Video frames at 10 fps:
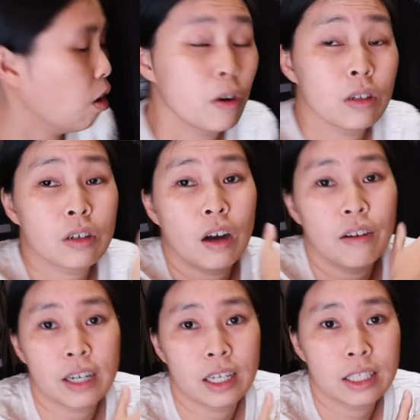almost
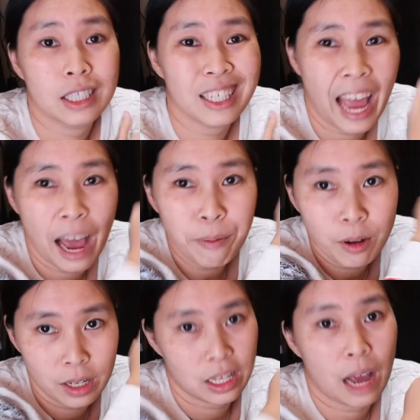covers. Just half
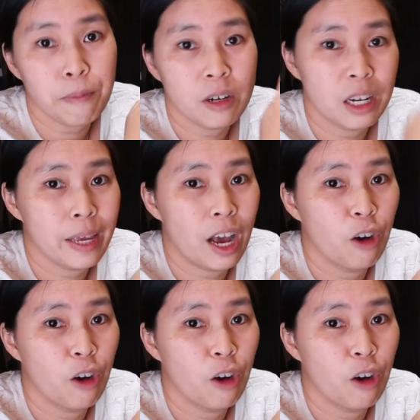of the top gonna be